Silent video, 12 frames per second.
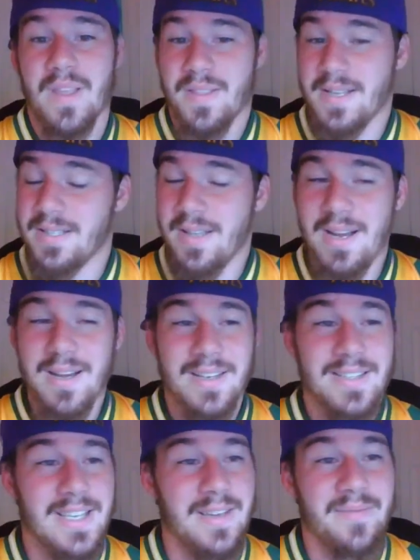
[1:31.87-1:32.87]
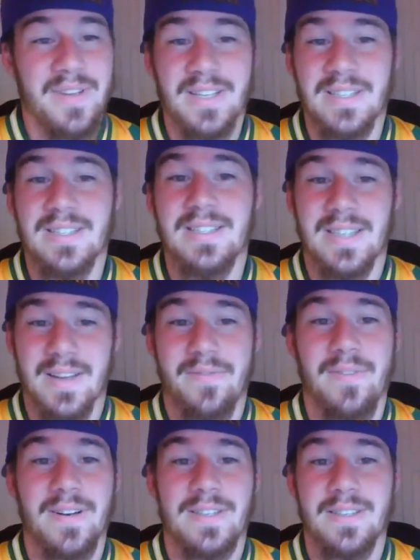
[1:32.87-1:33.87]
This Lightning team is
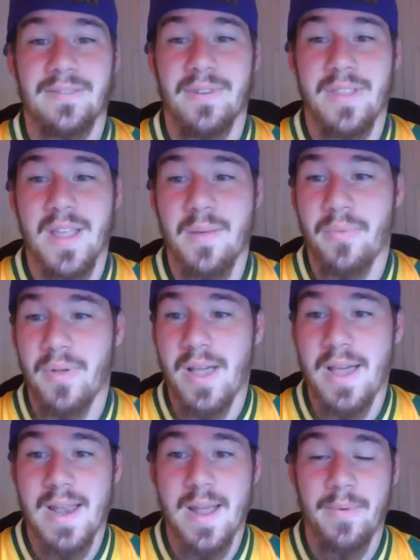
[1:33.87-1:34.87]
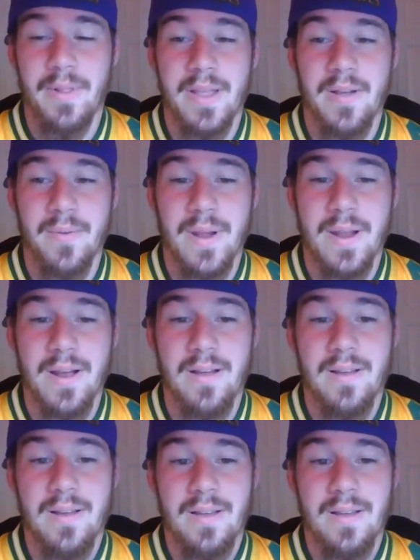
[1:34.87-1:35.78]
different when they play at Amalie Arena.